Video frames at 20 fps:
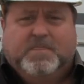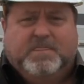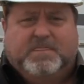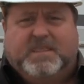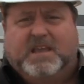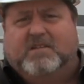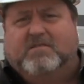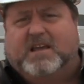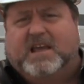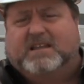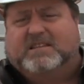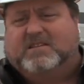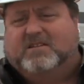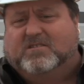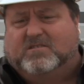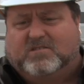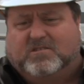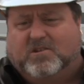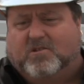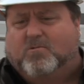they had
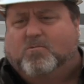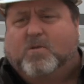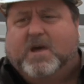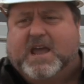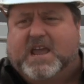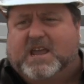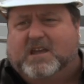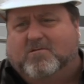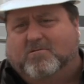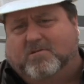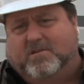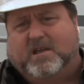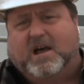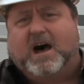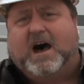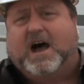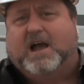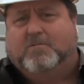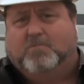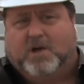their way or the
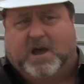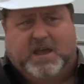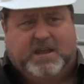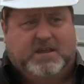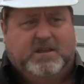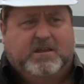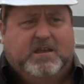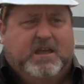highway.